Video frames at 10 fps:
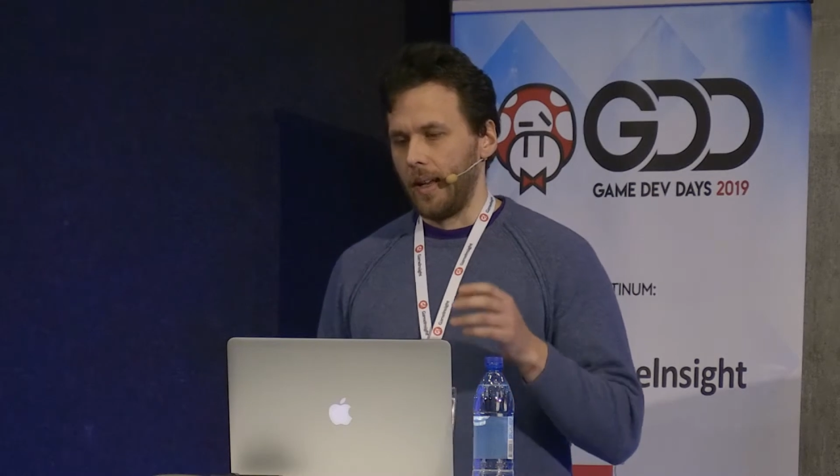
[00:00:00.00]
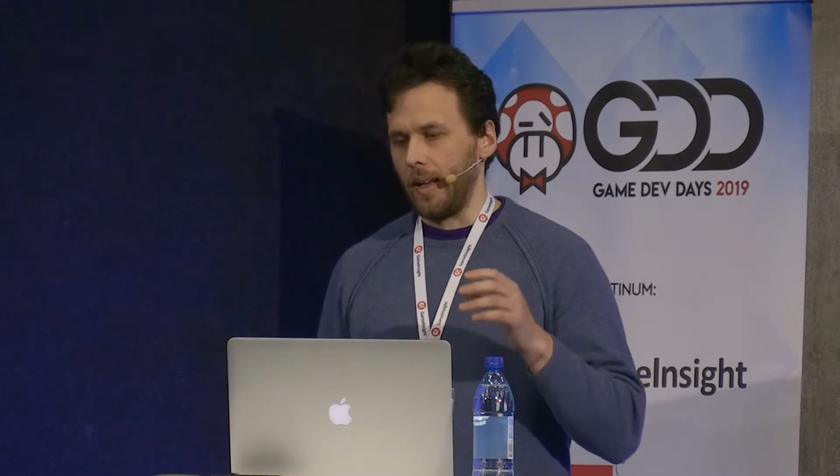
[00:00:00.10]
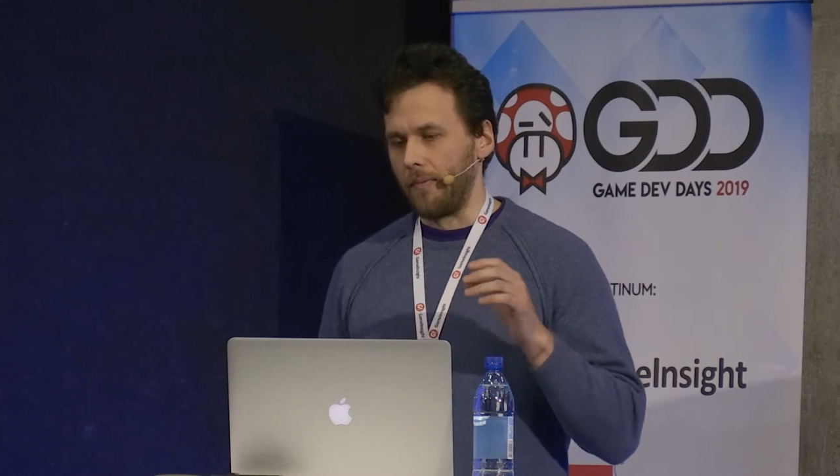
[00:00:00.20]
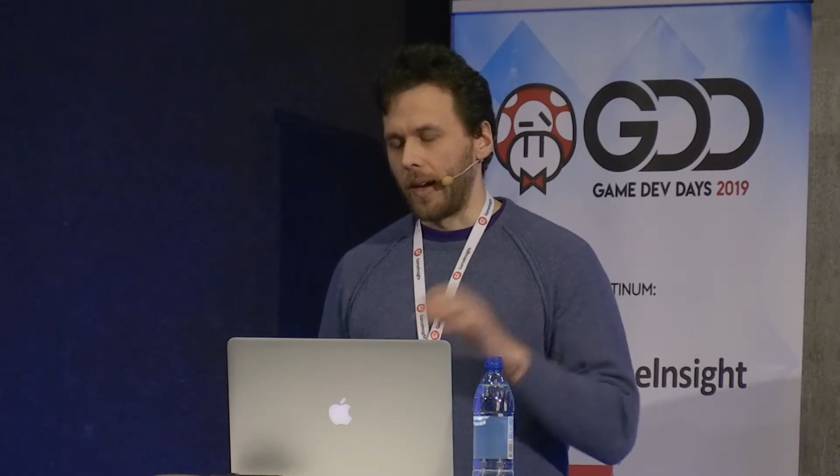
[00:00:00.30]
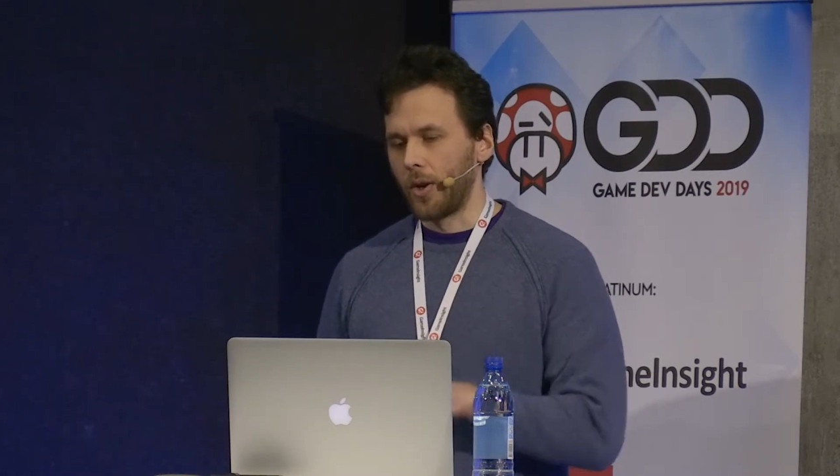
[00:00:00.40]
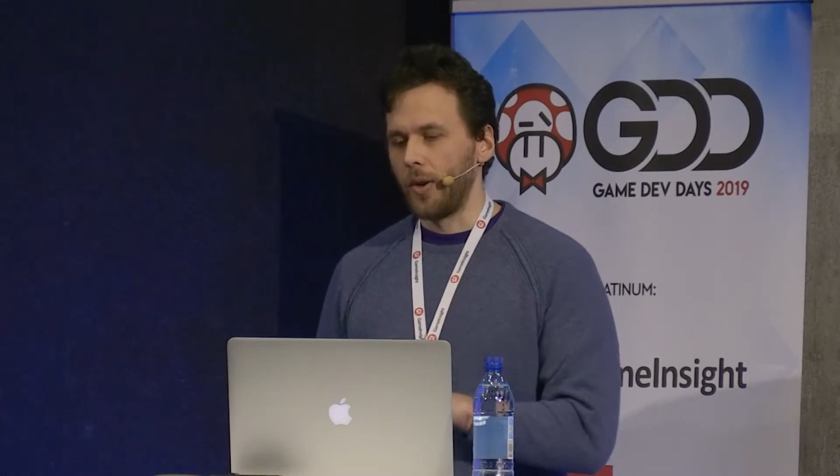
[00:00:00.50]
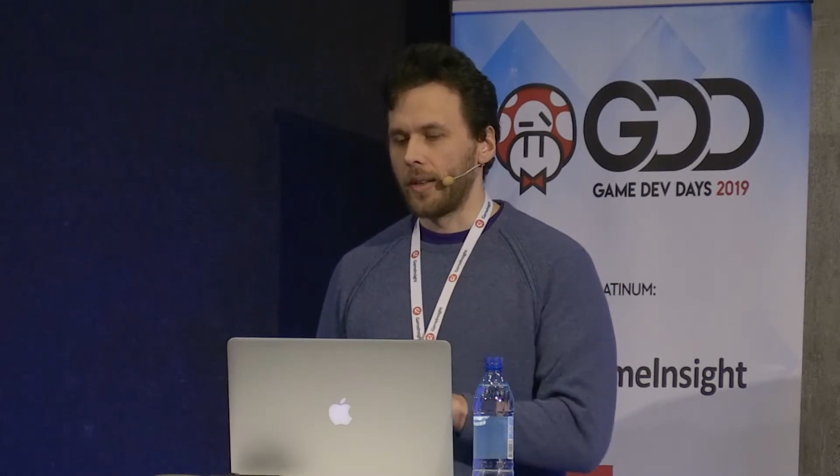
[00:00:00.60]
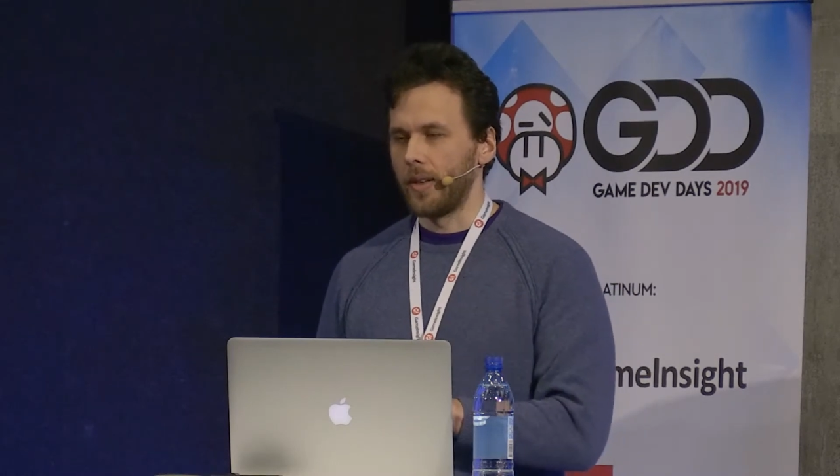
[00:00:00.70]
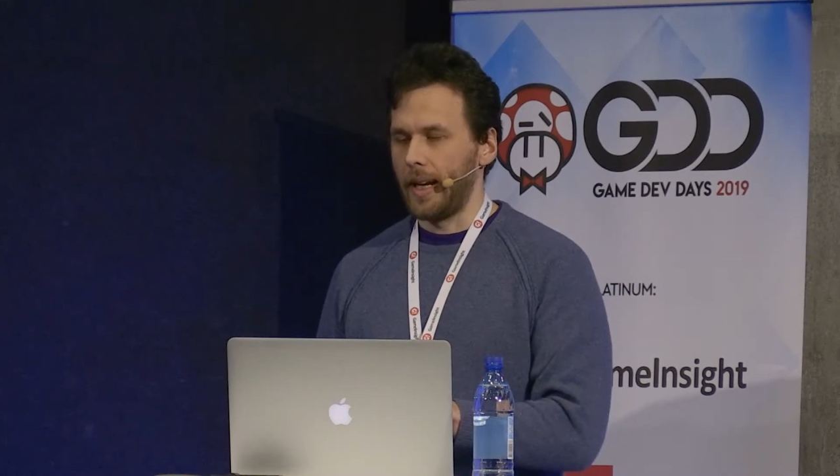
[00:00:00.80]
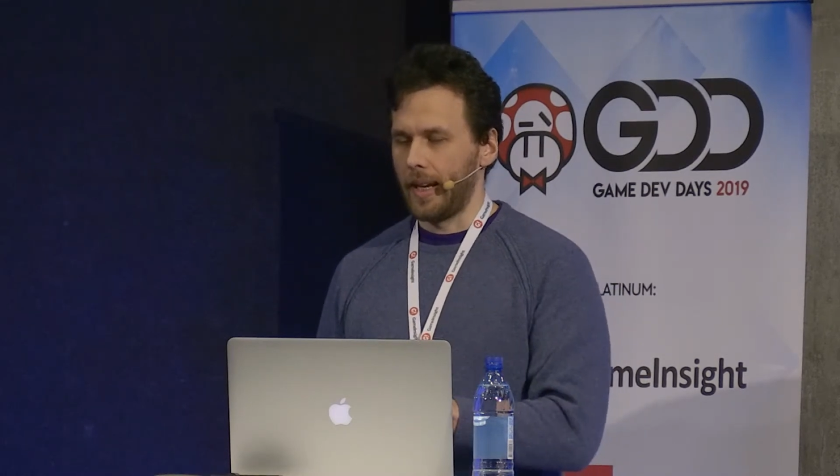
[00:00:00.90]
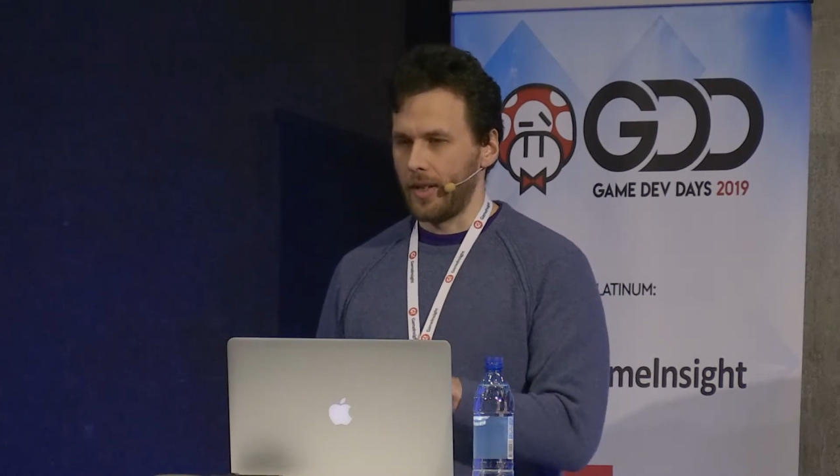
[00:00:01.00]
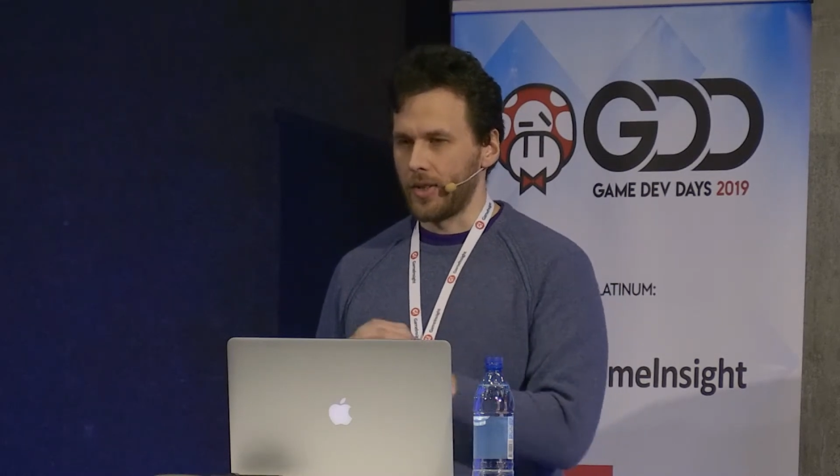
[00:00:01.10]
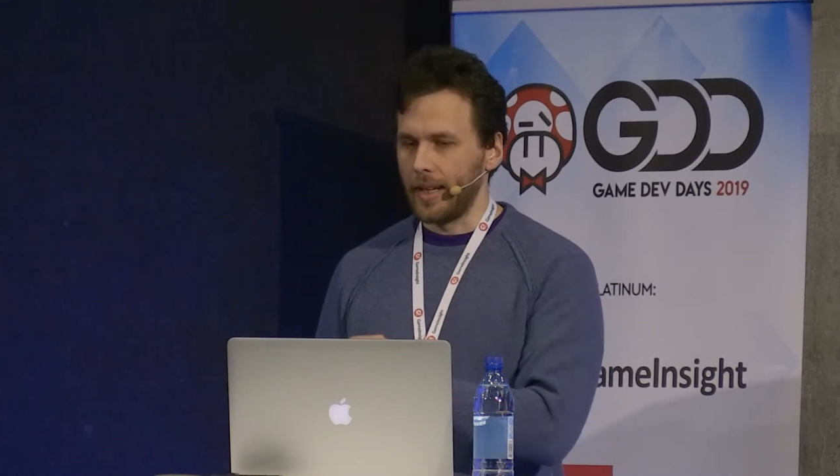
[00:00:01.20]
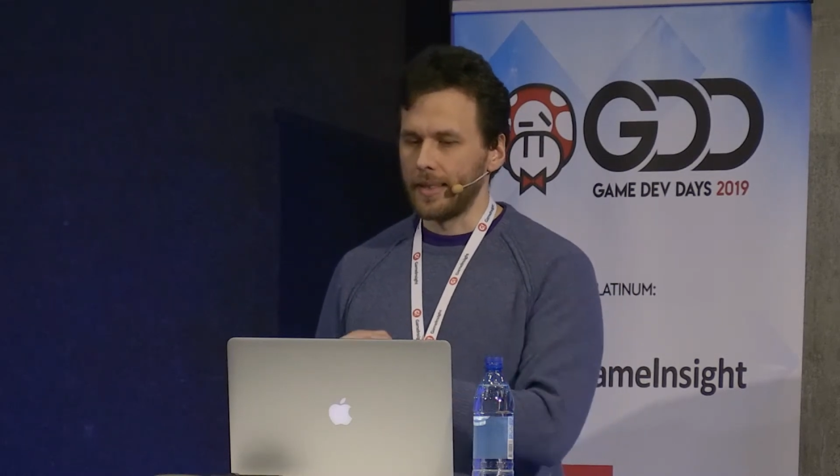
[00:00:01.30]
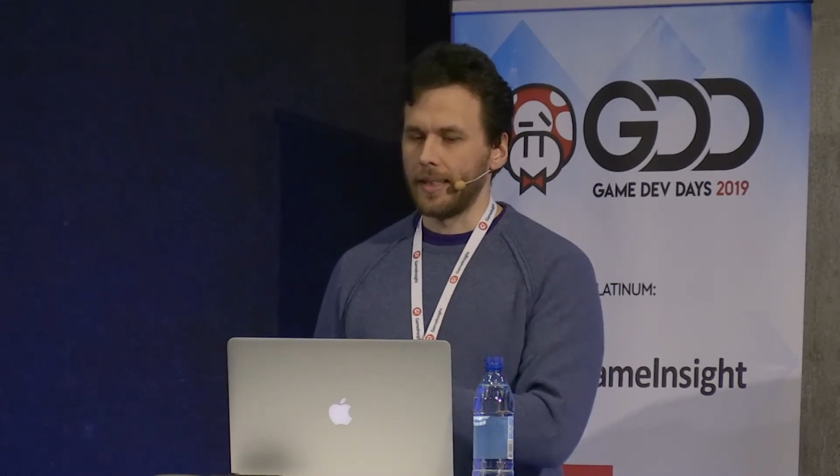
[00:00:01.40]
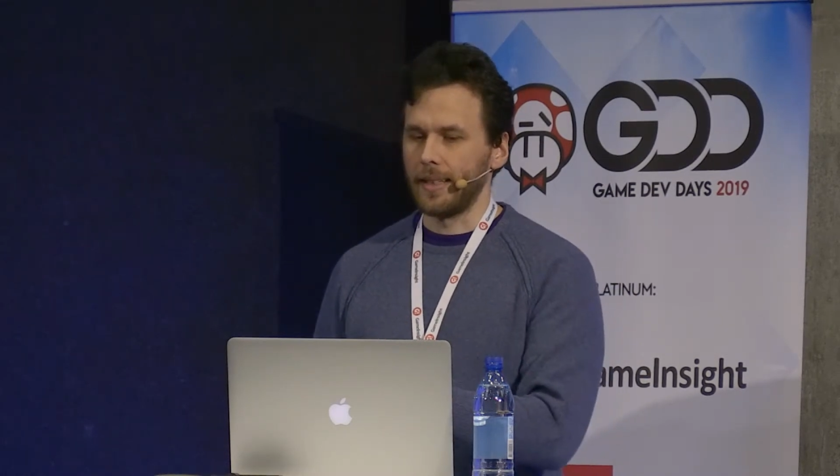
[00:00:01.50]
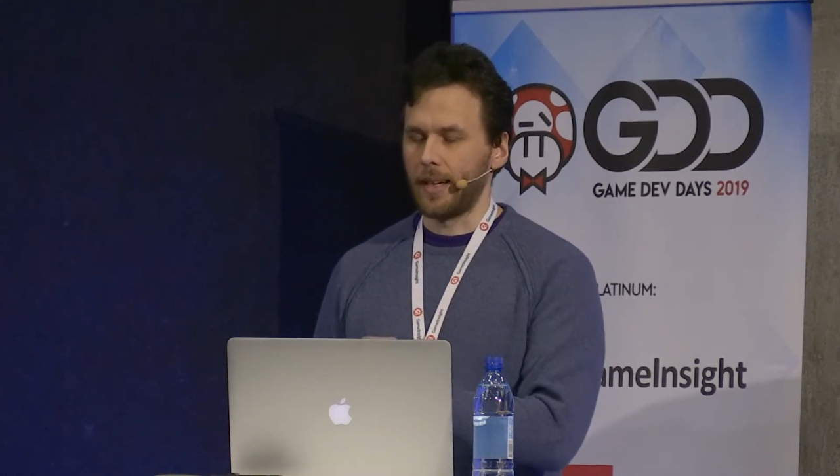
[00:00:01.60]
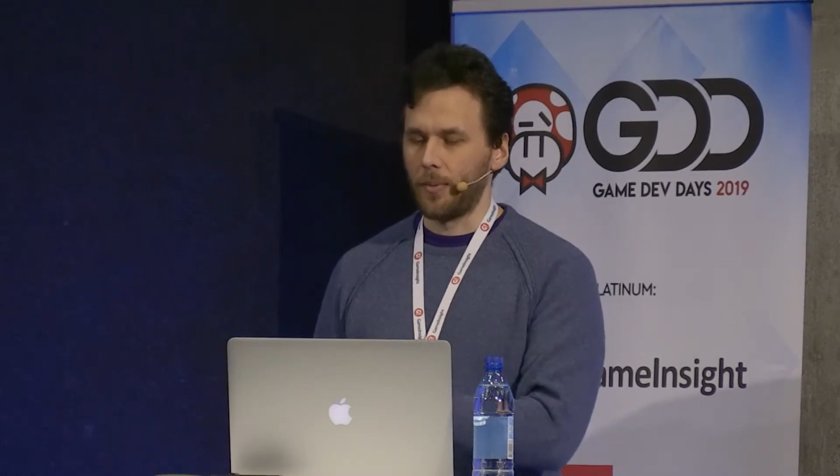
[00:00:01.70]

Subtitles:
if I go into data and change things,